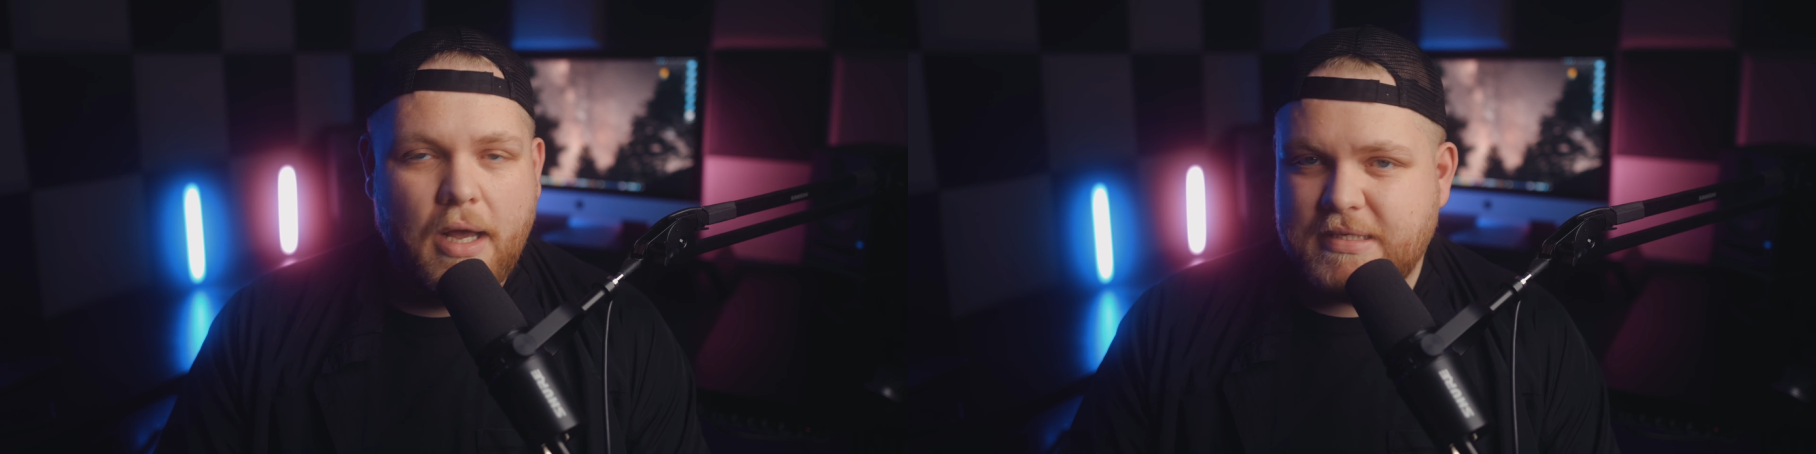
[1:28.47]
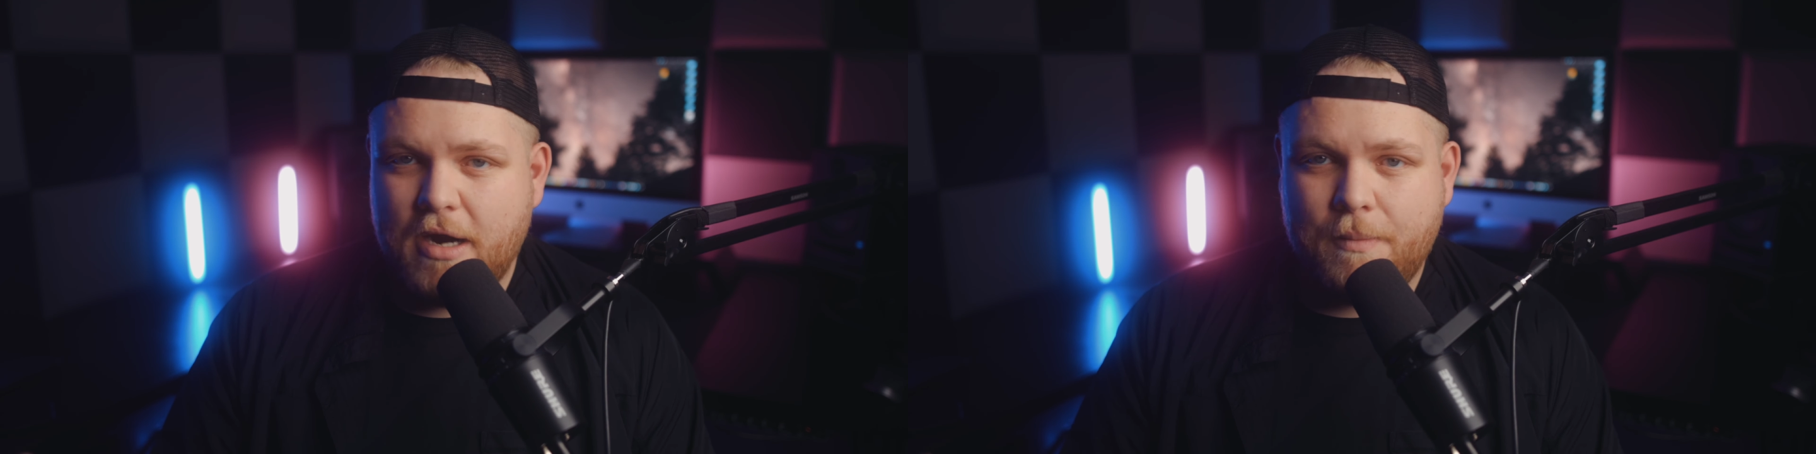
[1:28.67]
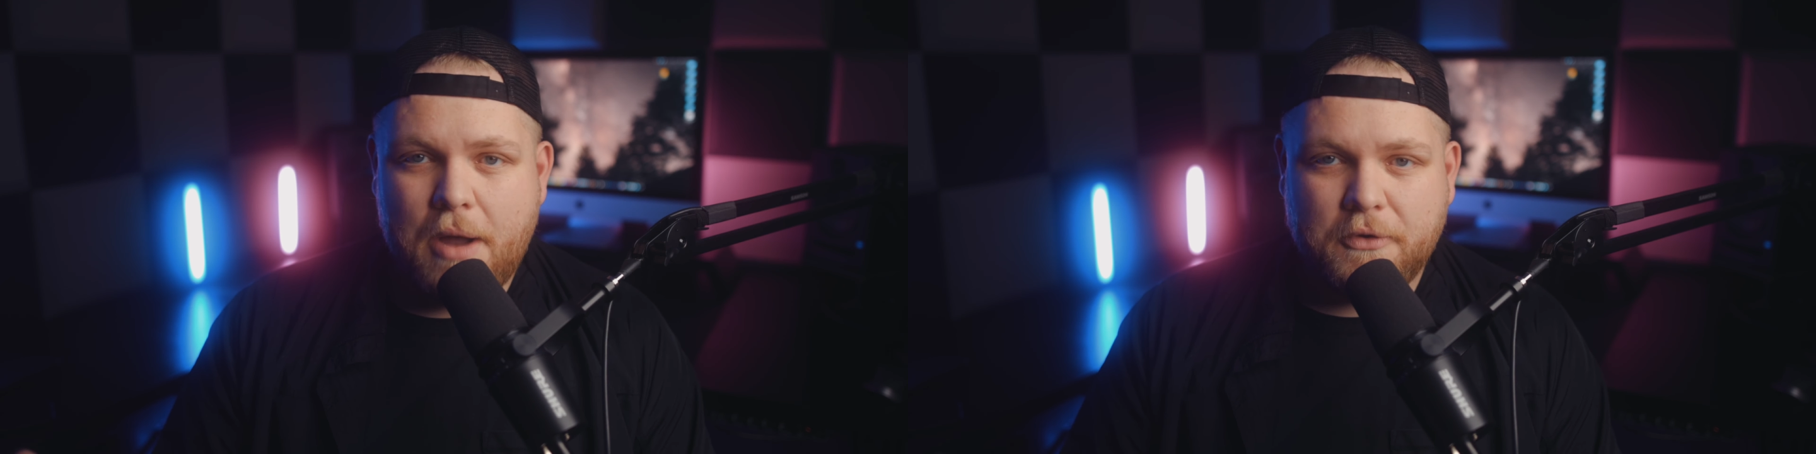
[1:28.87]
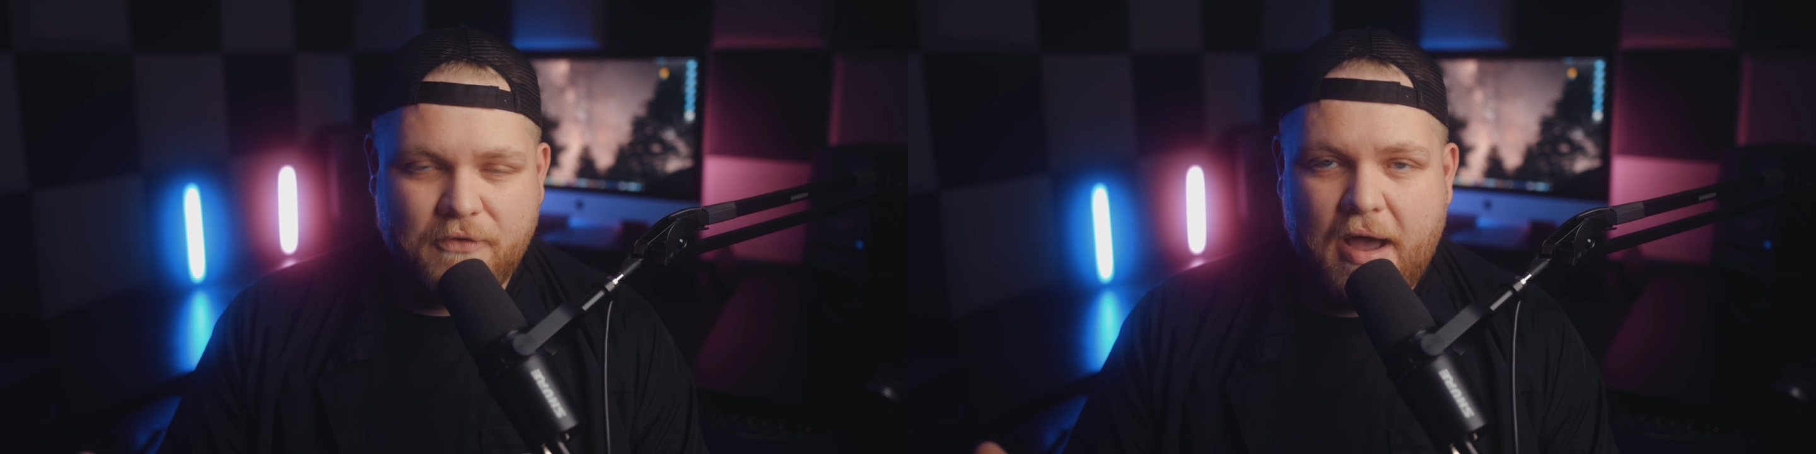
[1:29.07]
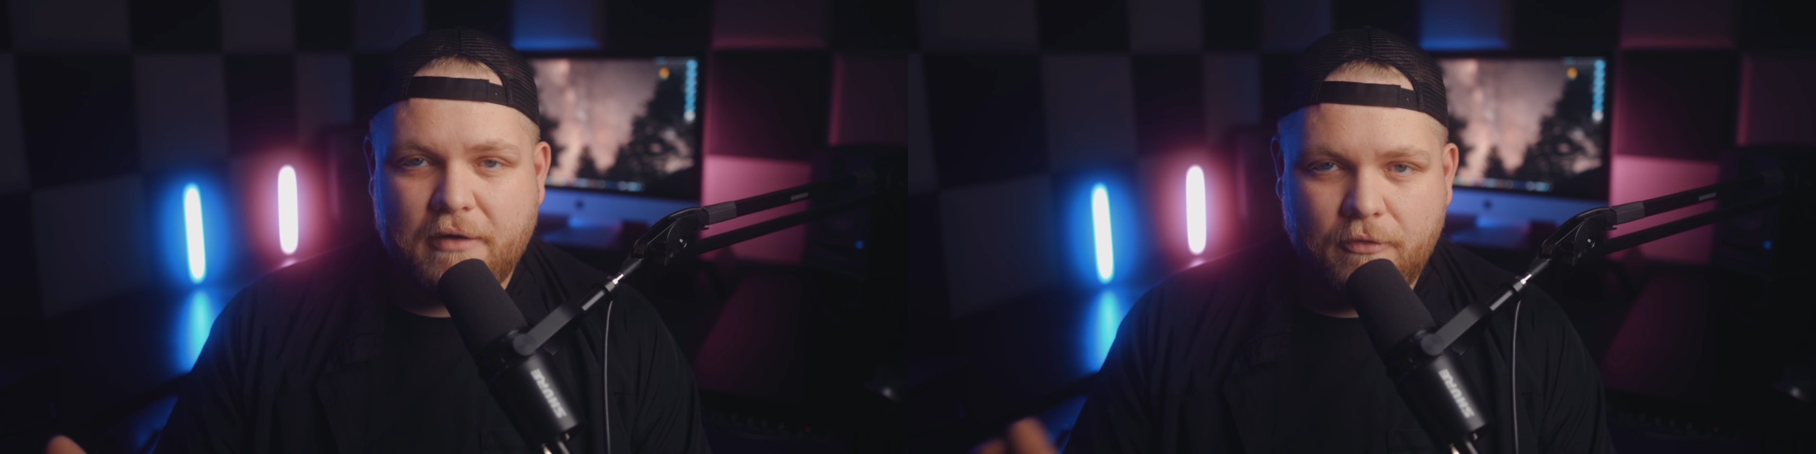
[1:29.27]
terabyte was
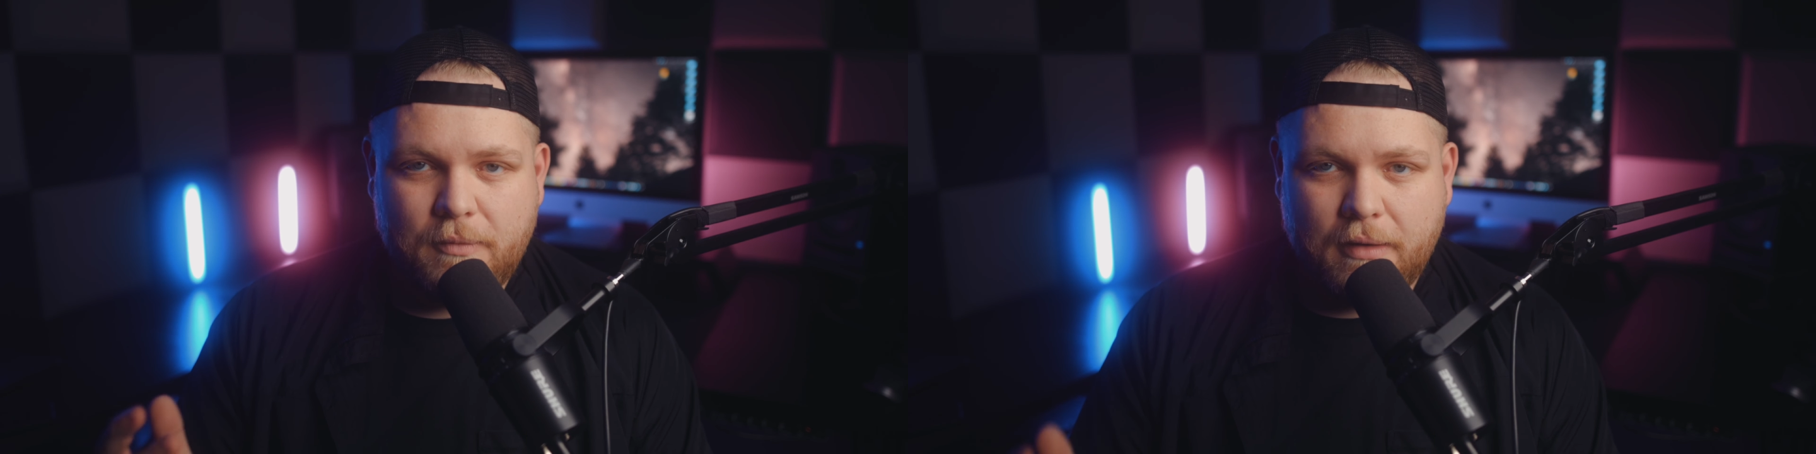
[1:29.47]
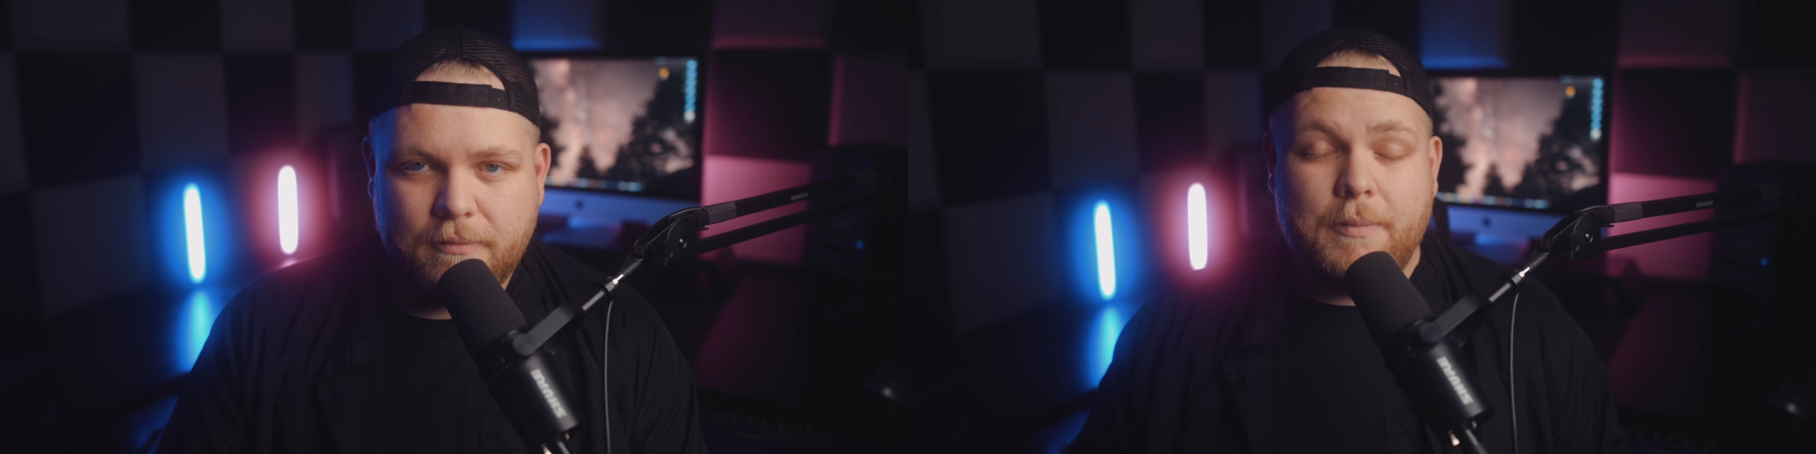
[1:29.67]
fine for me.